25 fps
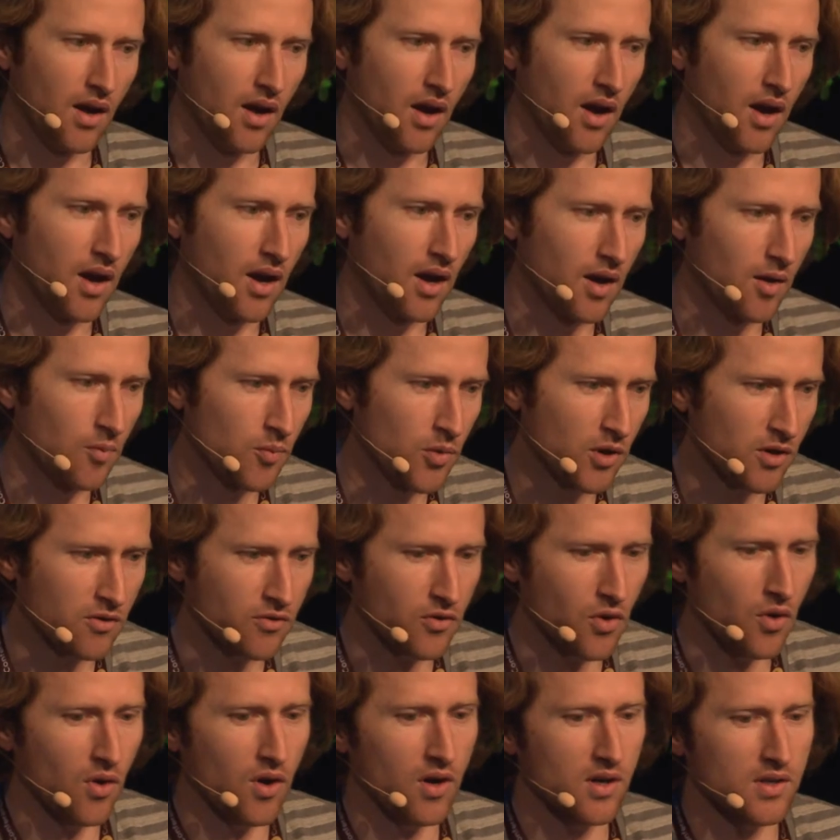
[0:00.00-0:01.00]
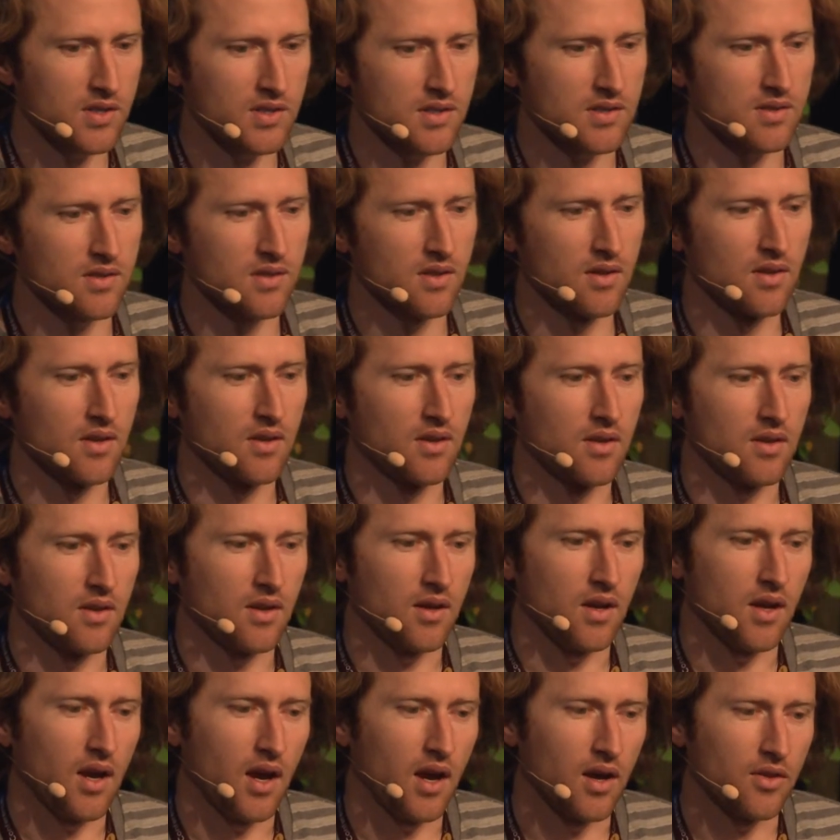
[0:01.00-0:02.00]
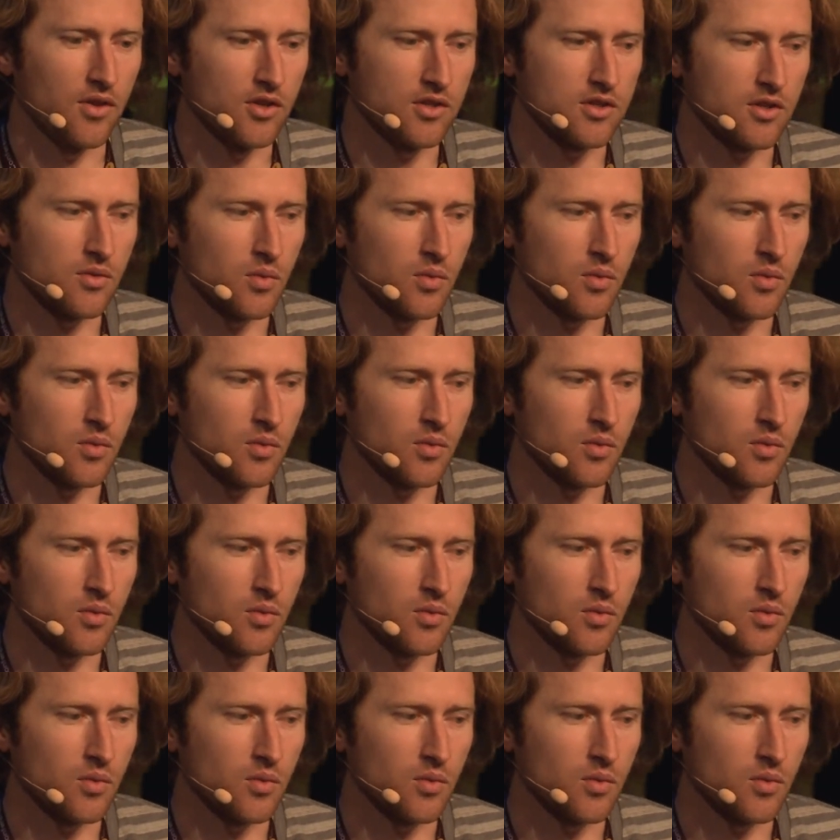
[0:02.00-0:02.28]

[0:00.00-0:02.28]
But of course, these